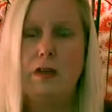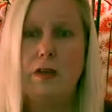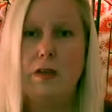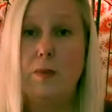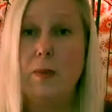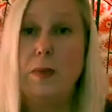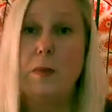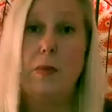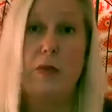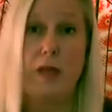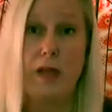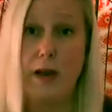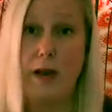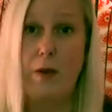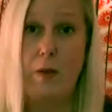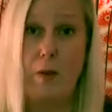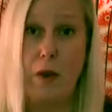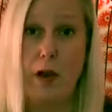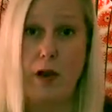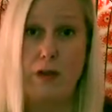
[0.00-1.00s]
The people that
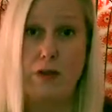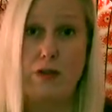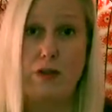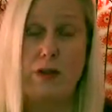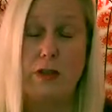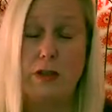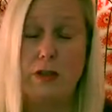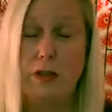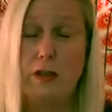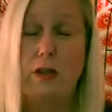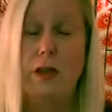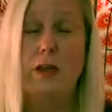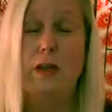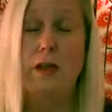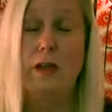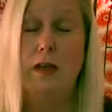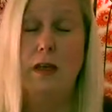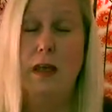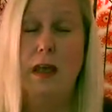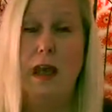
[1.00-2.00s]
I watch and
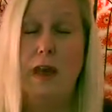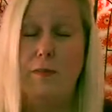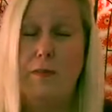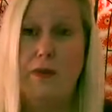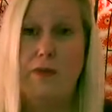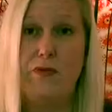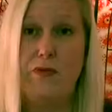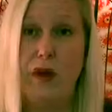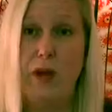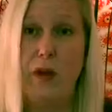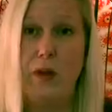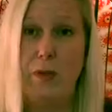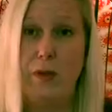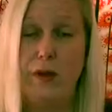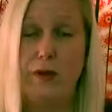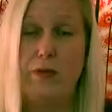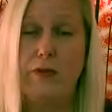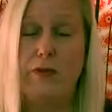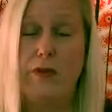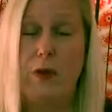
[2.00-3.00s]
have been
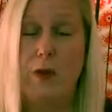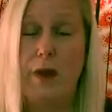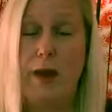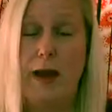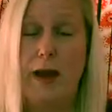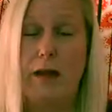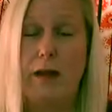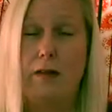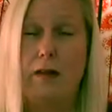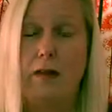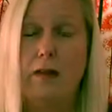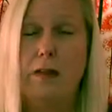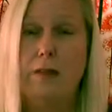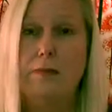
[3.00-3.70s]
following for a while,